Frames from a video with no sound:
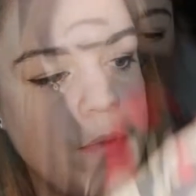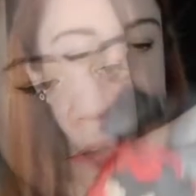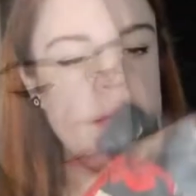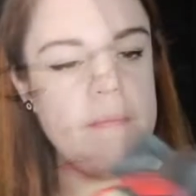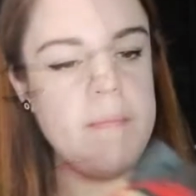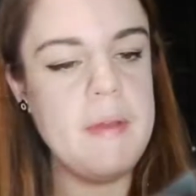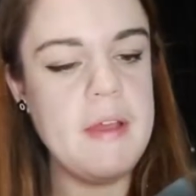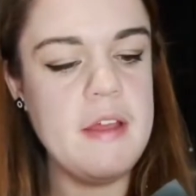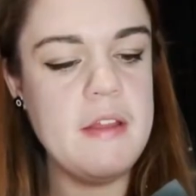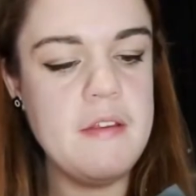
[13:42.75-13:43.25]
Once I
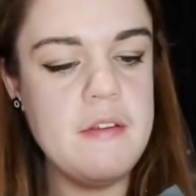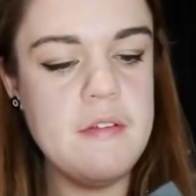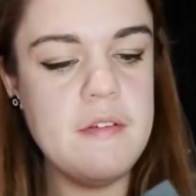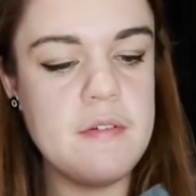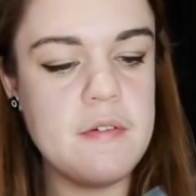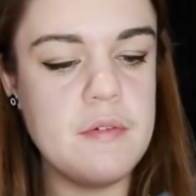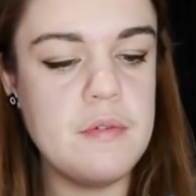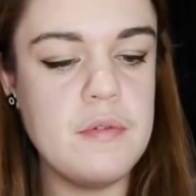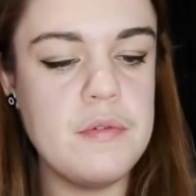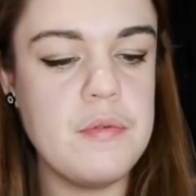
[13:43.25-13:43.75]

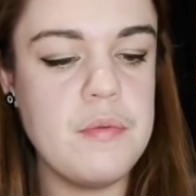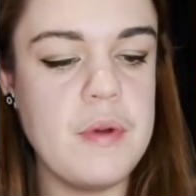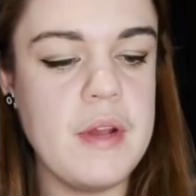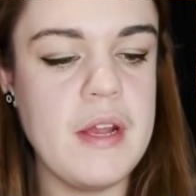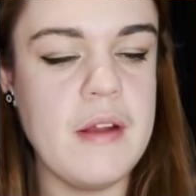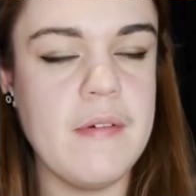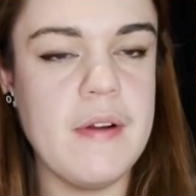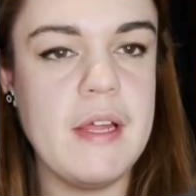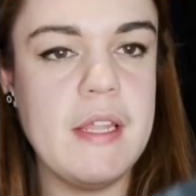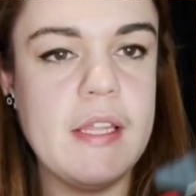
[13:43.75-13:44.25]
pinned all the
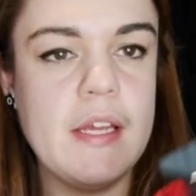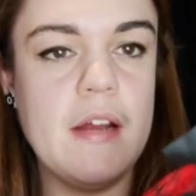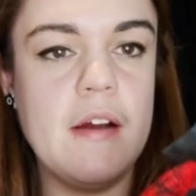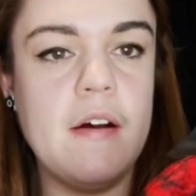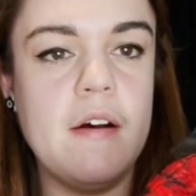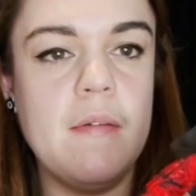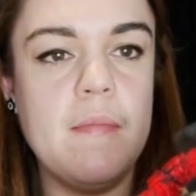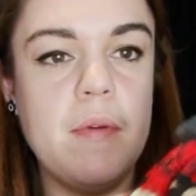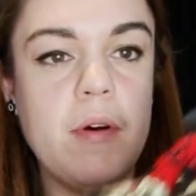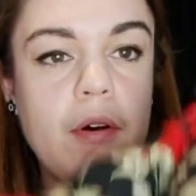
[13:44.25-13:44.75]
way around the
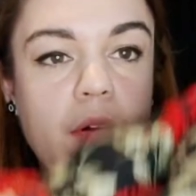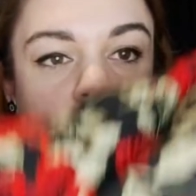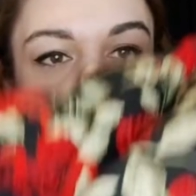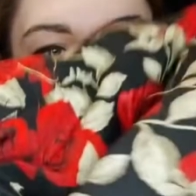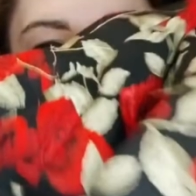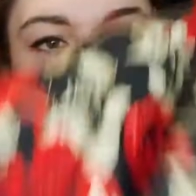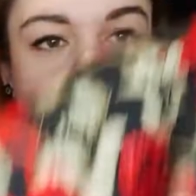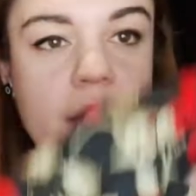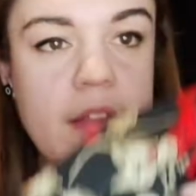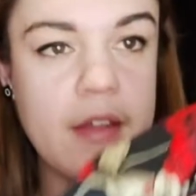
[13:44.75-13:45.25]

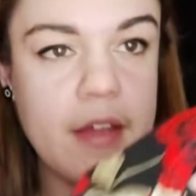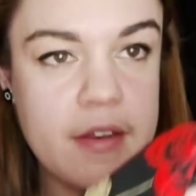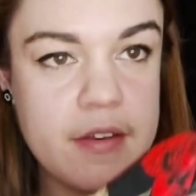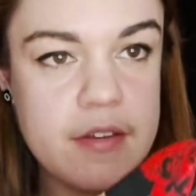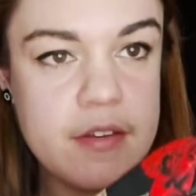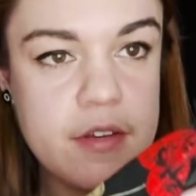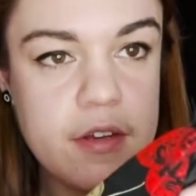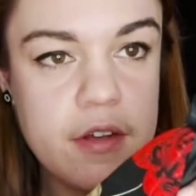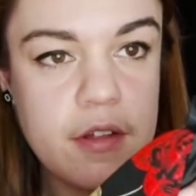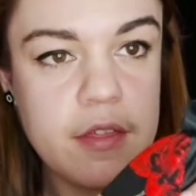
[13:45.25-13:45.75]
armhole, I
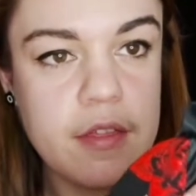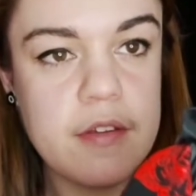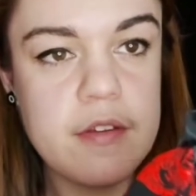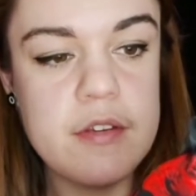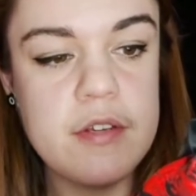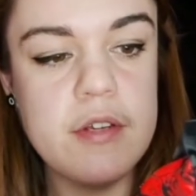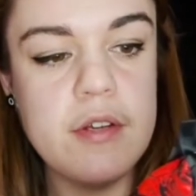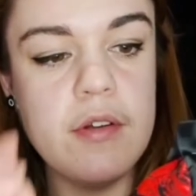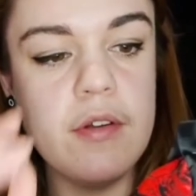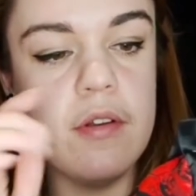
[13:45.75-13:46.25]
then took the
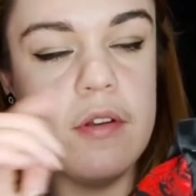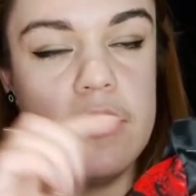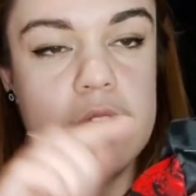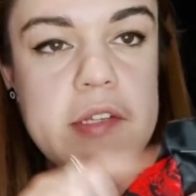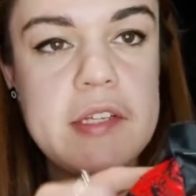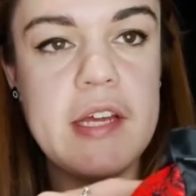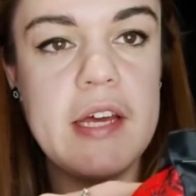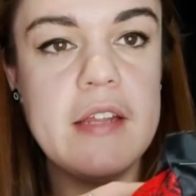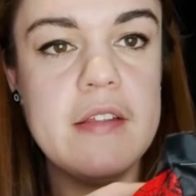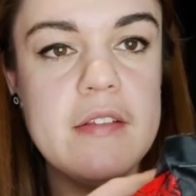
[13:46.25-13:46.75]
2
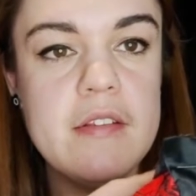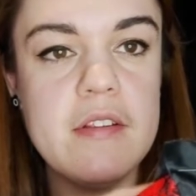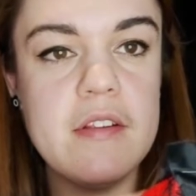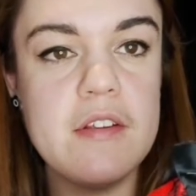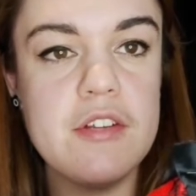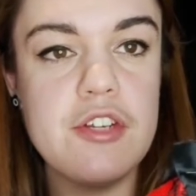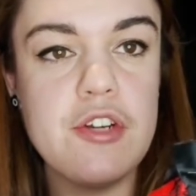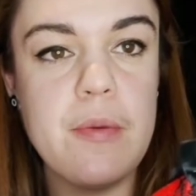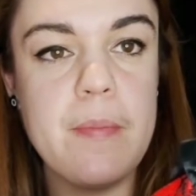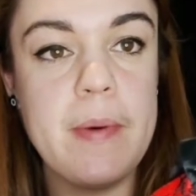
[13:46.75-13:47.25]
loose ends,
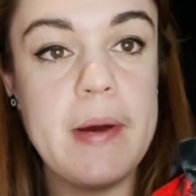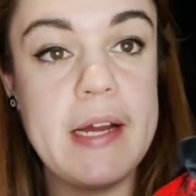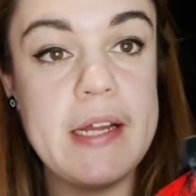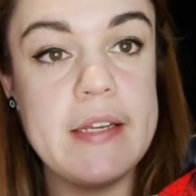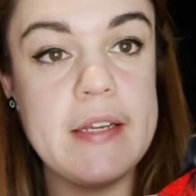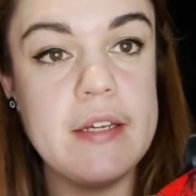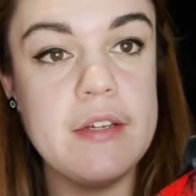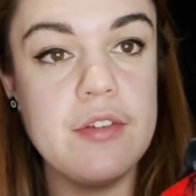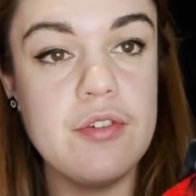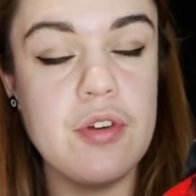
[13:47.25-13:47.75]
because your
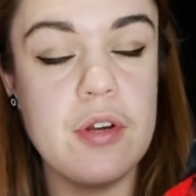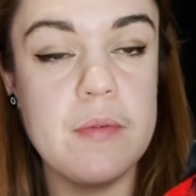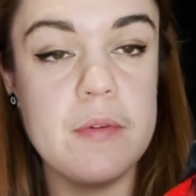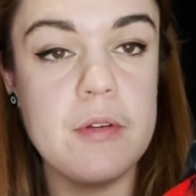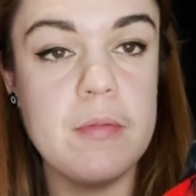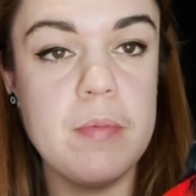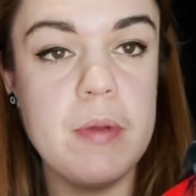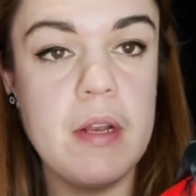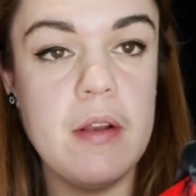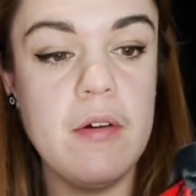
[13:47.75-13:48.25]
binding strip
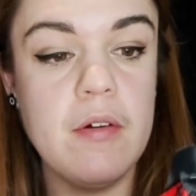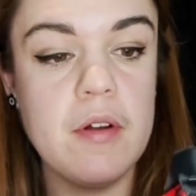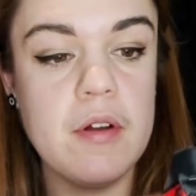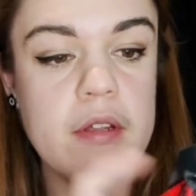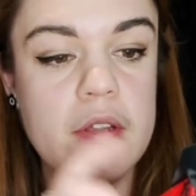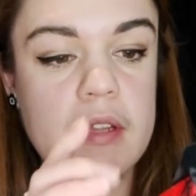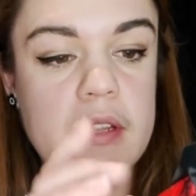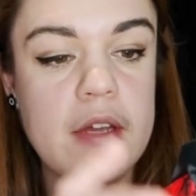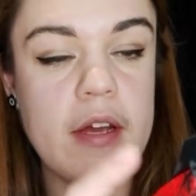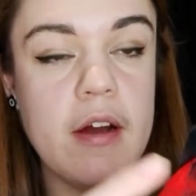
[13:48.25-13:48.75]
should be longer
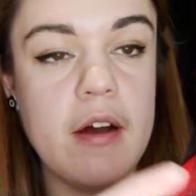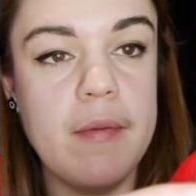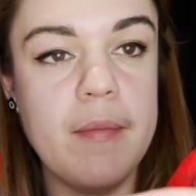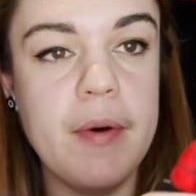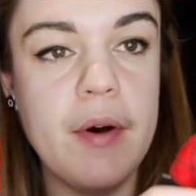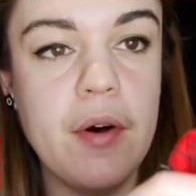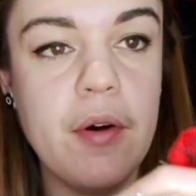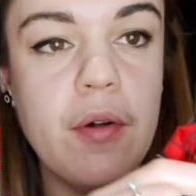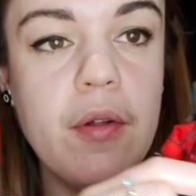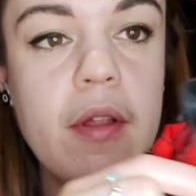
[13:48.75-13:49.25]
than the
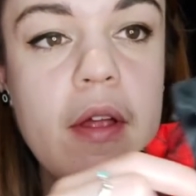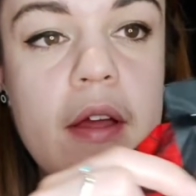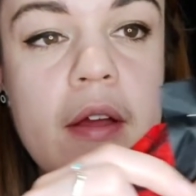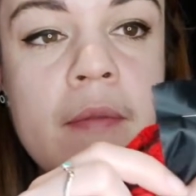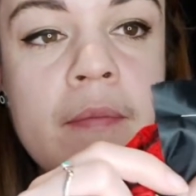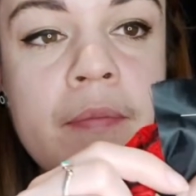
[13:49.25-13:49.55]
armhole,